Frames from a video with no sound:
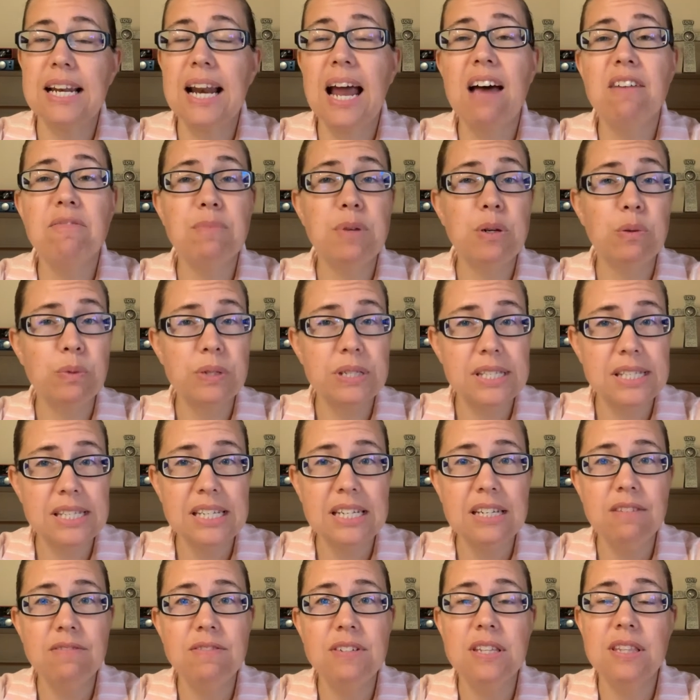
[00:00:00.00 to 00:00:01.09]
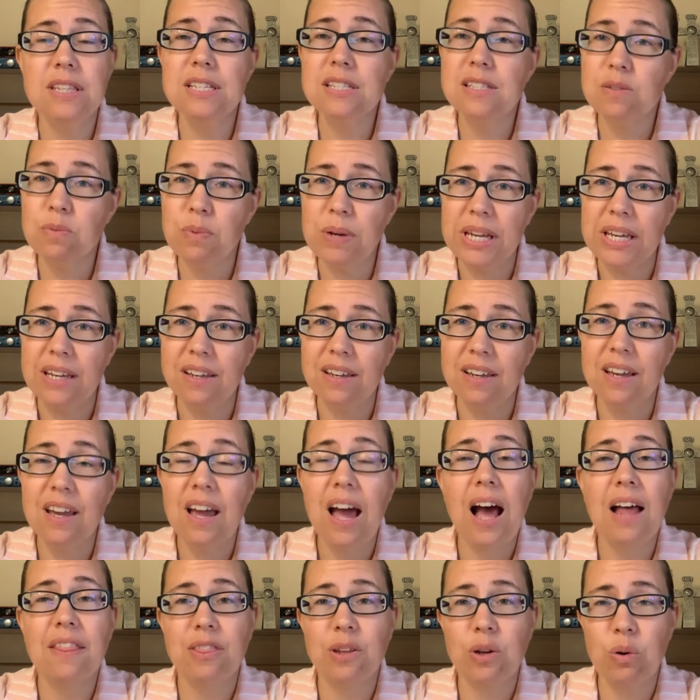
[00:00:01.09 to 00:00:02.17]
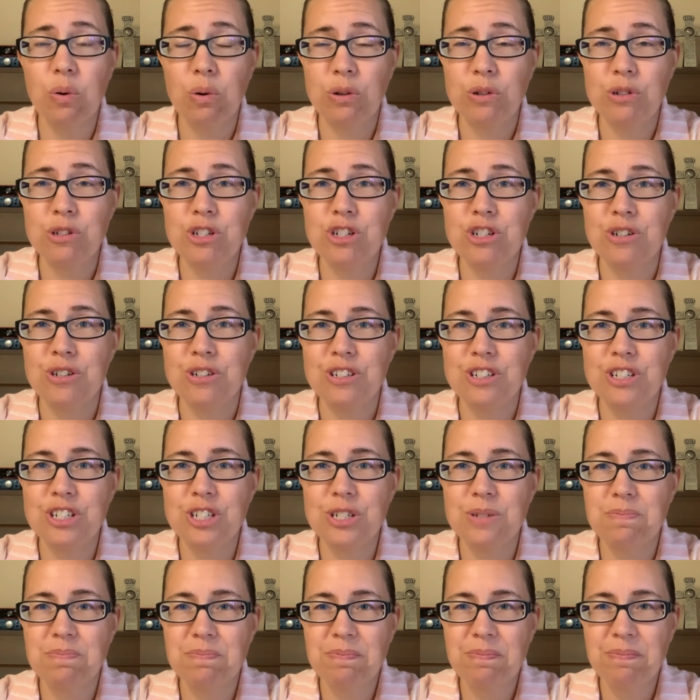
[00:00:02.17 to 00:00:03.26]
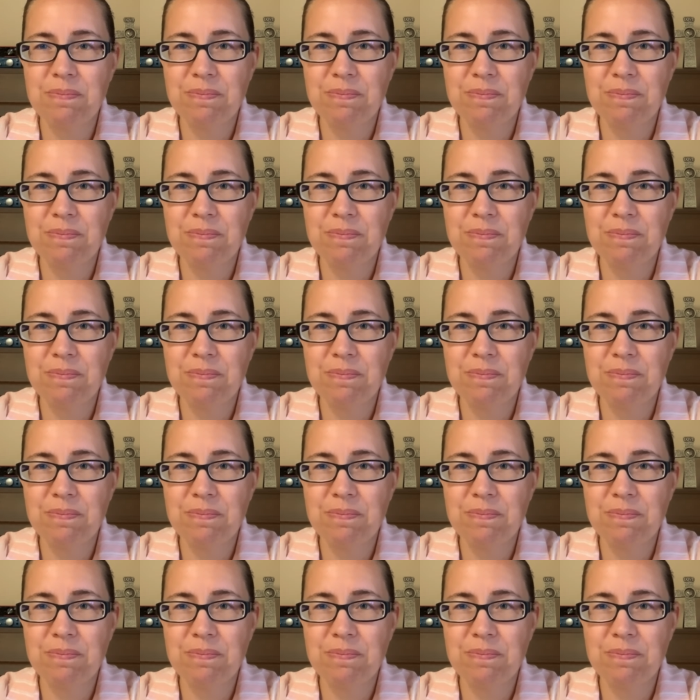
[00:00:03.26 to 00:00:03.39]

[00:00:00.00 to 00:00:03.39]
that have been received this week at the Corner Church.